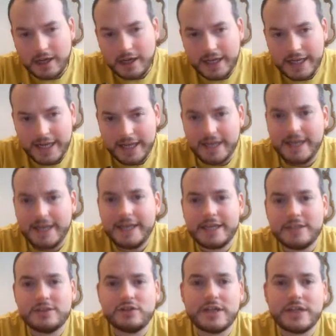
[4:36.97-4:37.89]
Here he
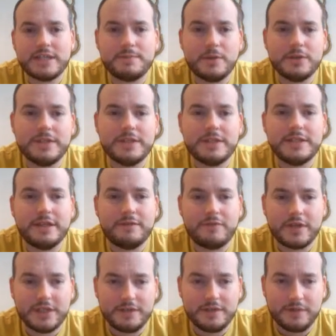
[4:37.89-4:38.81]
could transpose into the
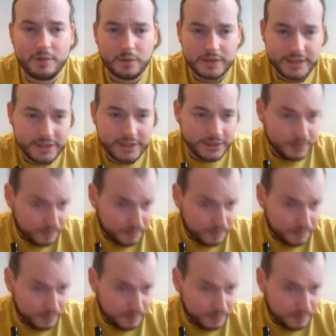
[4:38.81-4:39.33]
French if he wanted to,